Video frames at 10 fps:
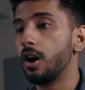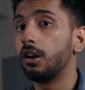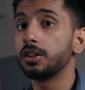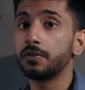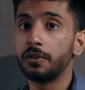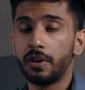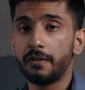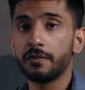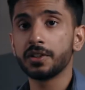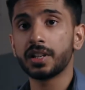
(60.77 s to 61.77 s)
Also for
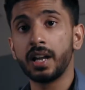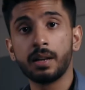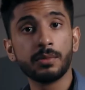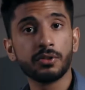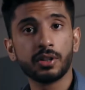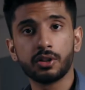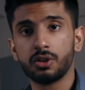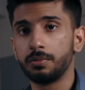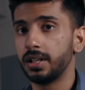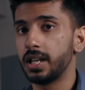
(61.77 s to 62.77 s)
reference, I am using
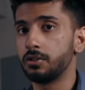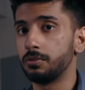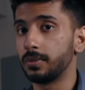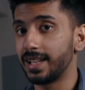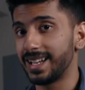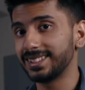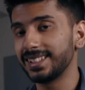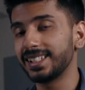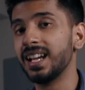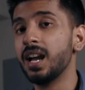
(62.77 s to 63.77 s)
Adobe Lightroom
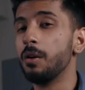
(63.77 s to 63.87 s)
Classic,